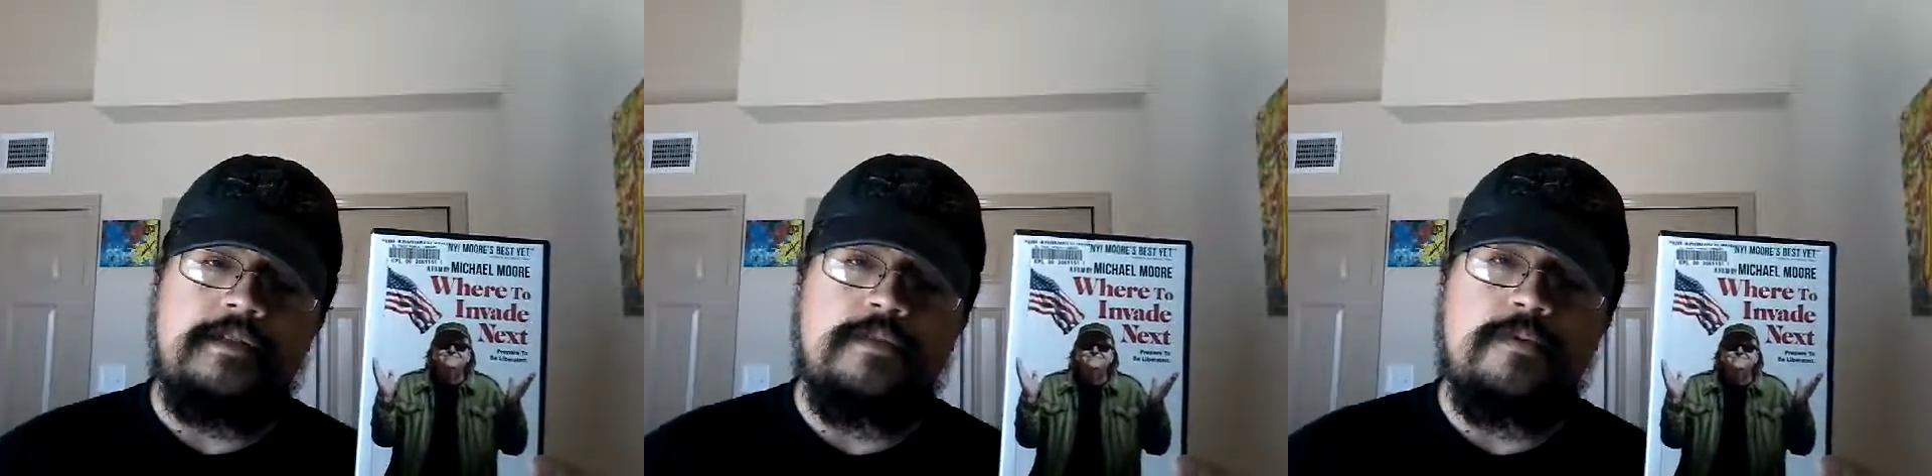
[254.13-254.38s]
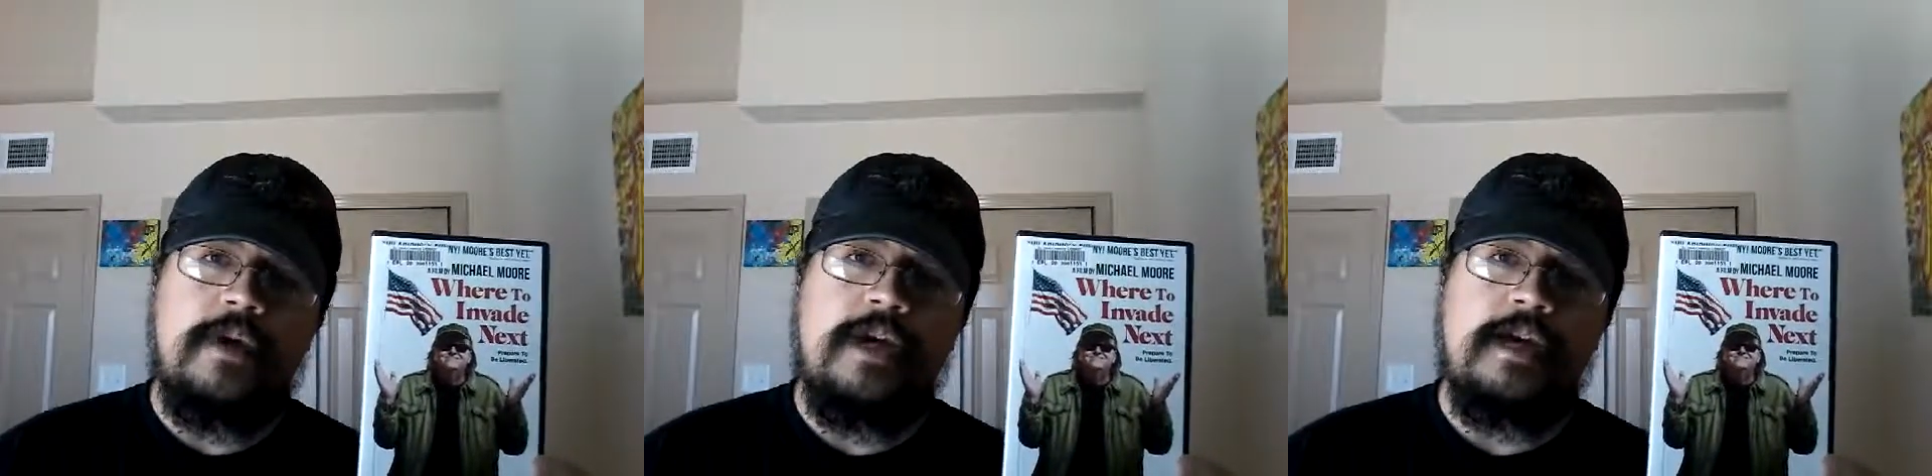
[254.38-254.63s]

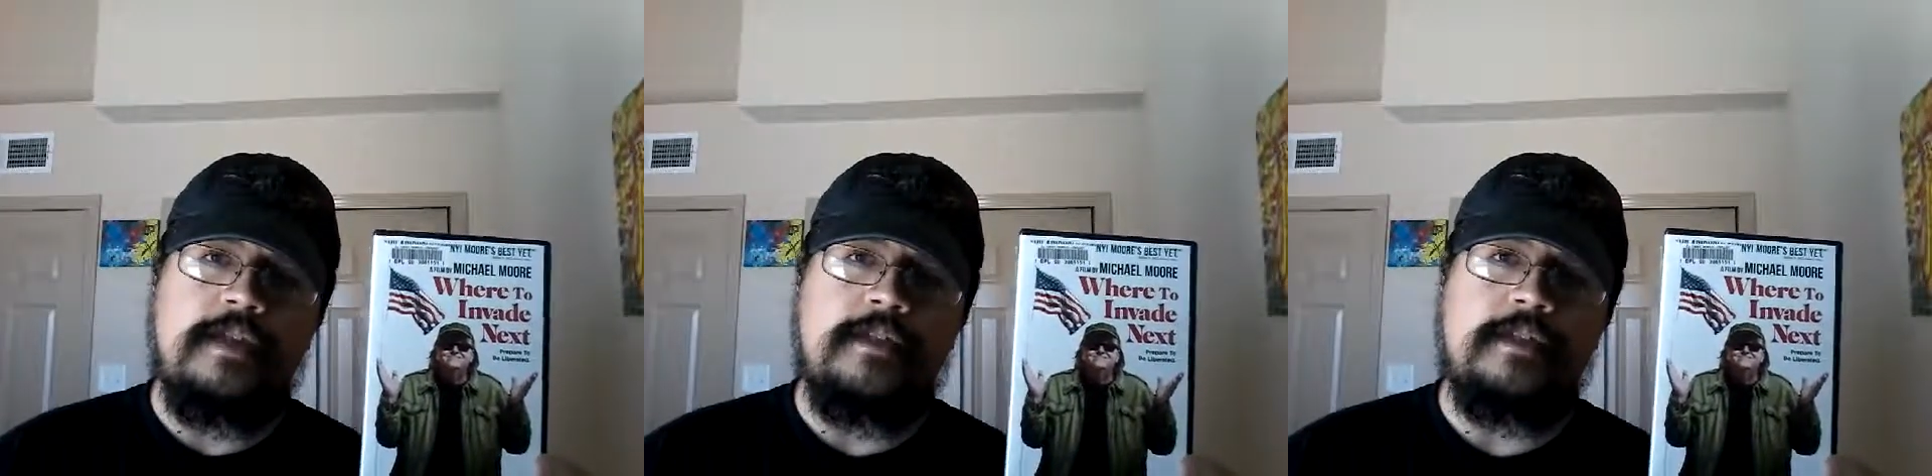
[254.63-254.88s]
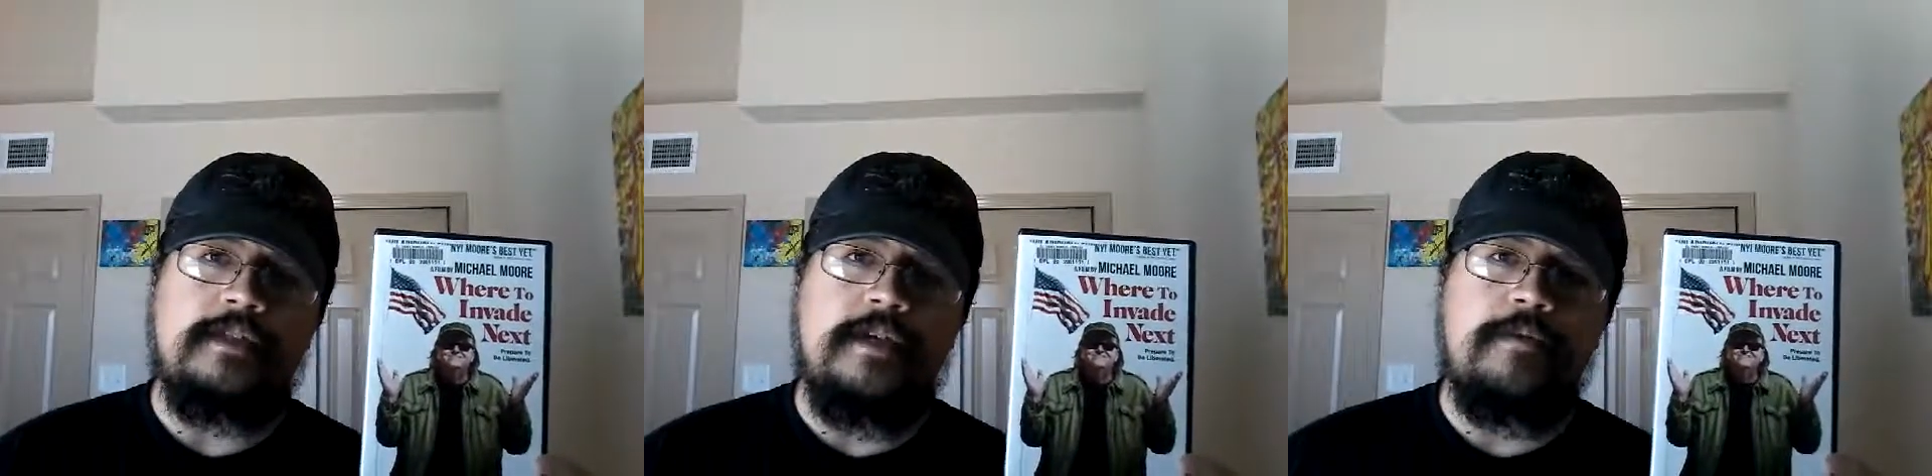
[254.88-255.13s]
the way
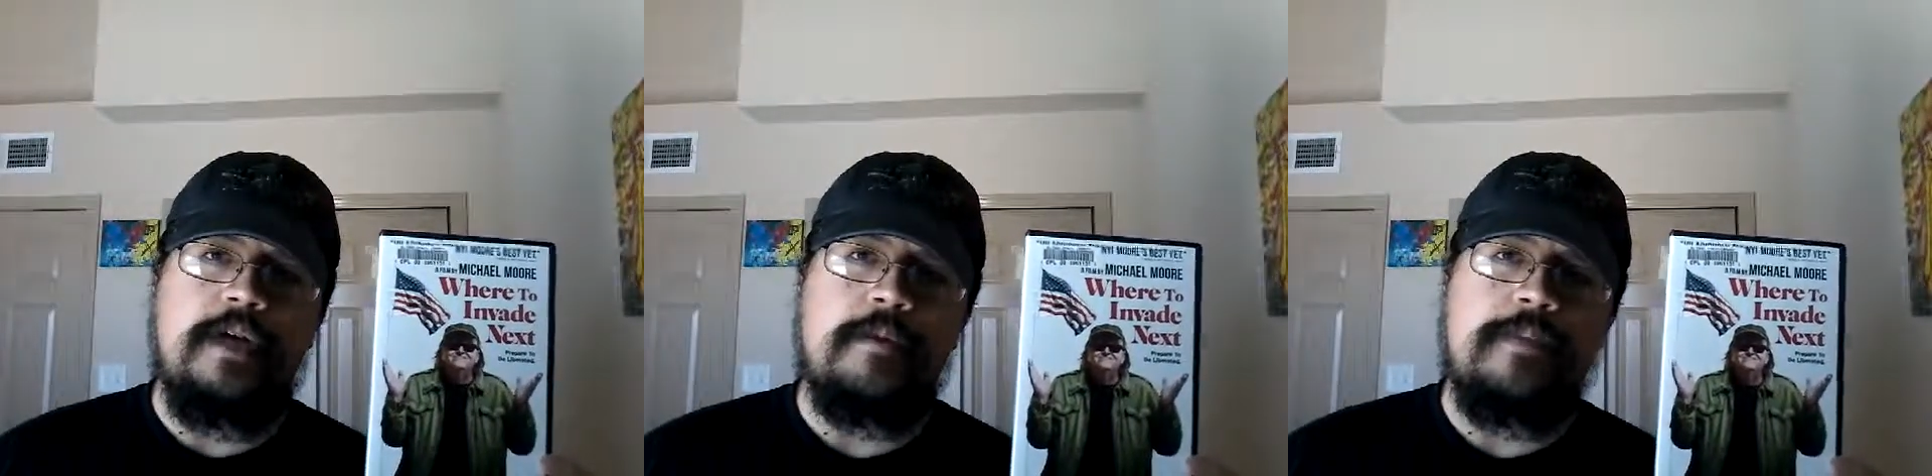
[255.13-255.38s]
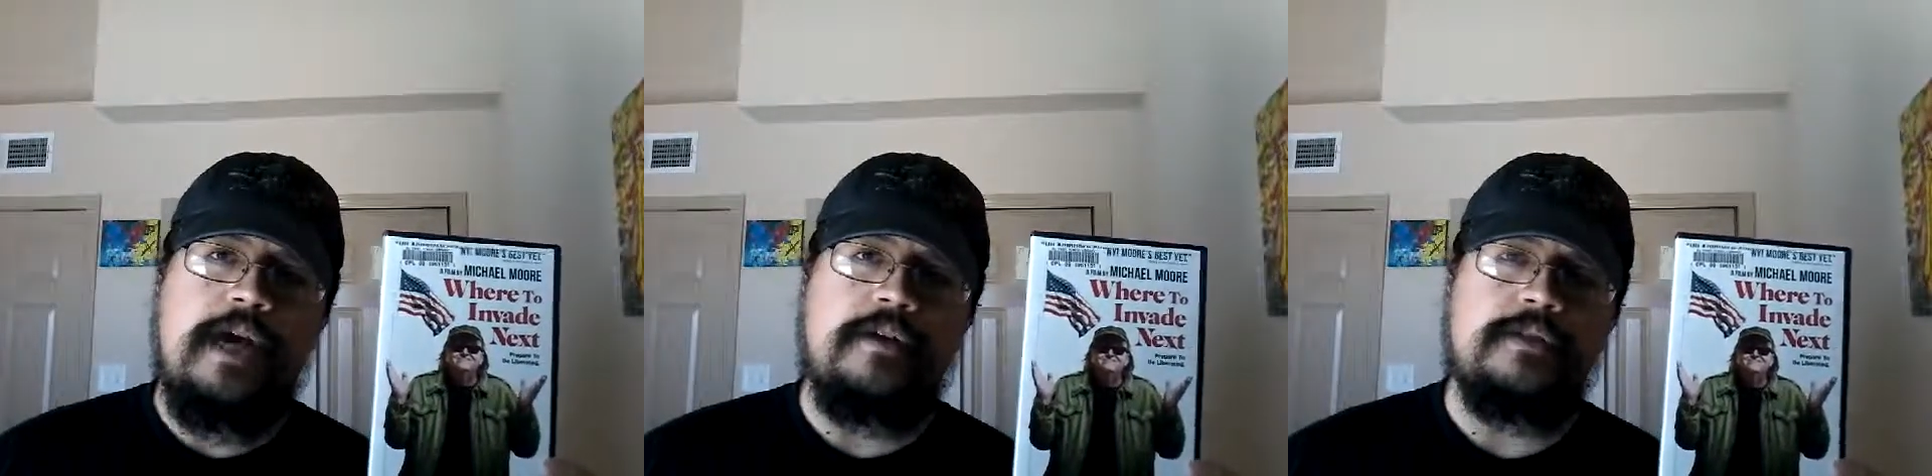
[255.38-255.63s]
that they went
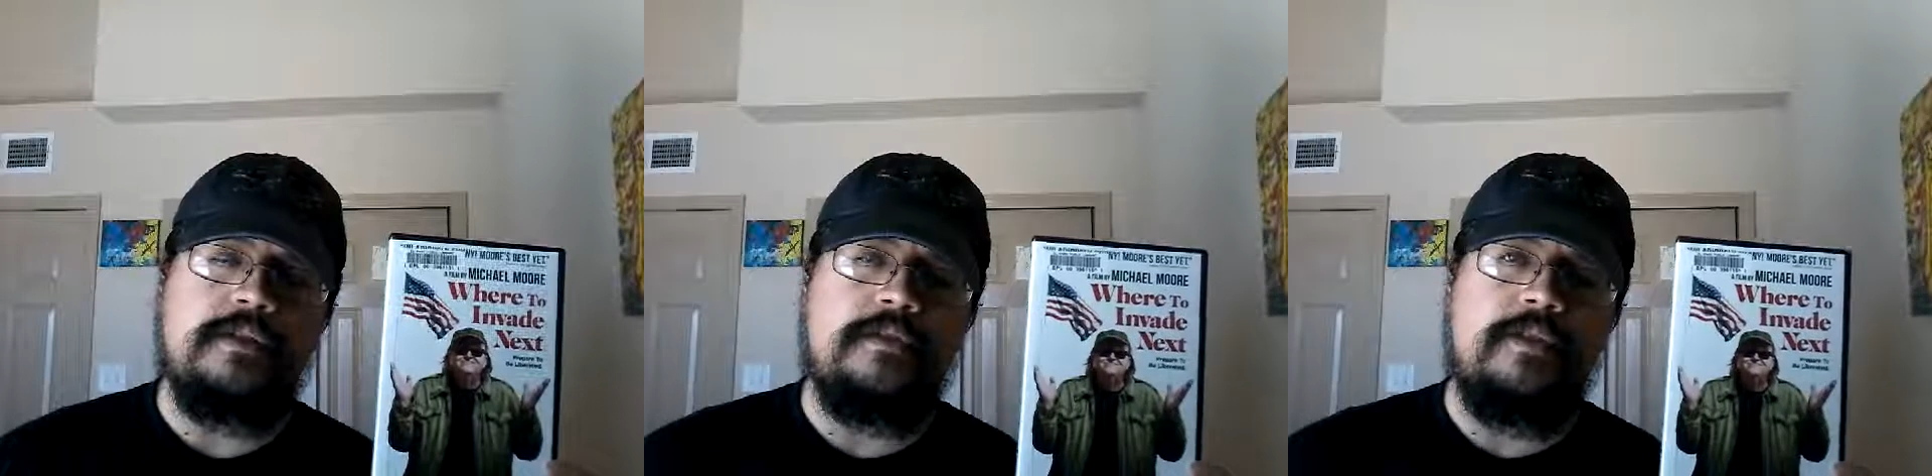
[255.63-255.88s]
about